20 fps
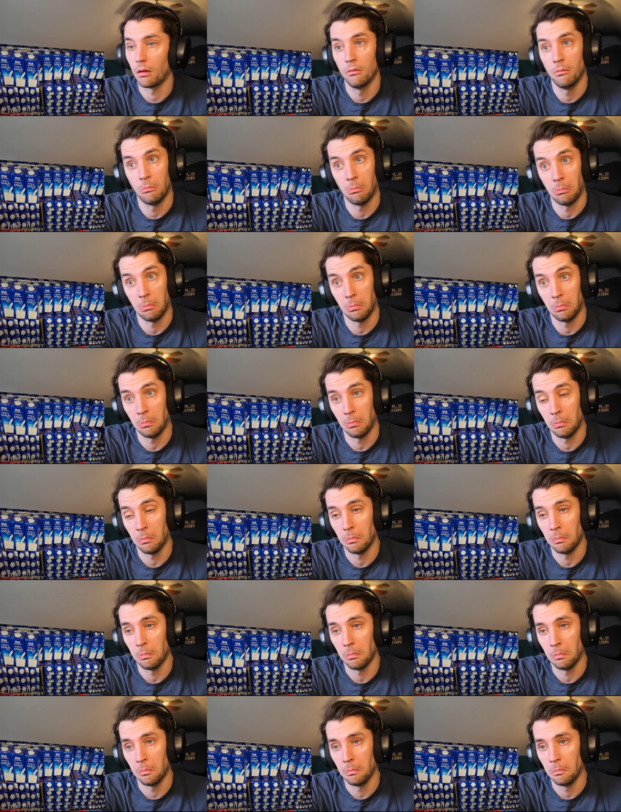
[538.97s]

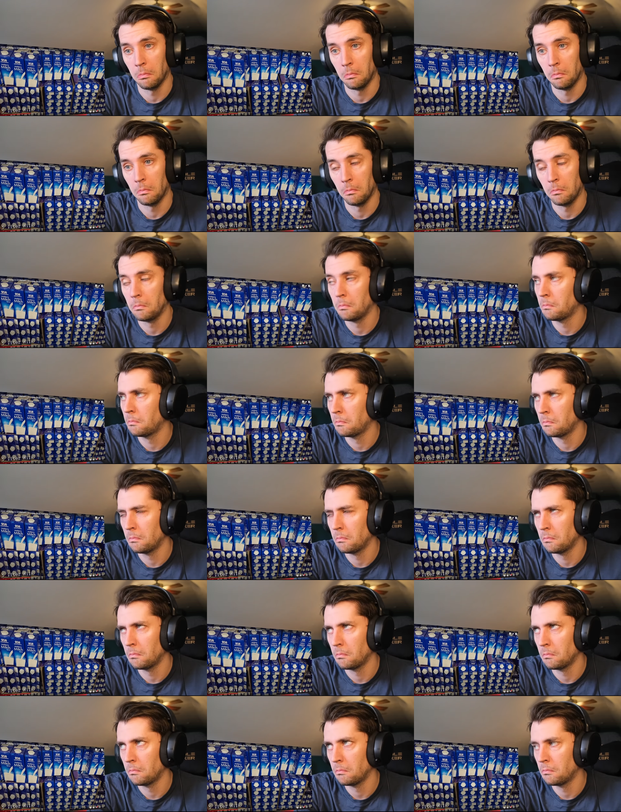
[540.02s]

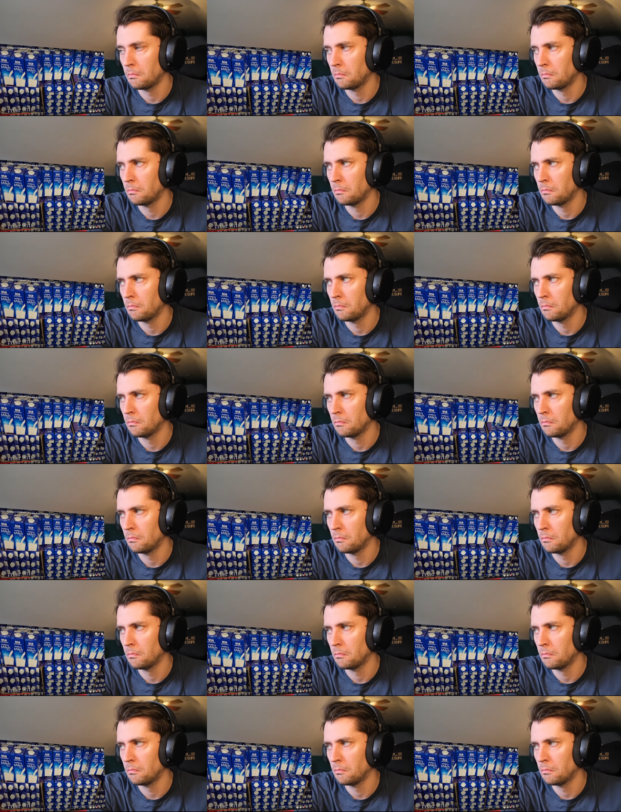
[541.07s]
[no speech]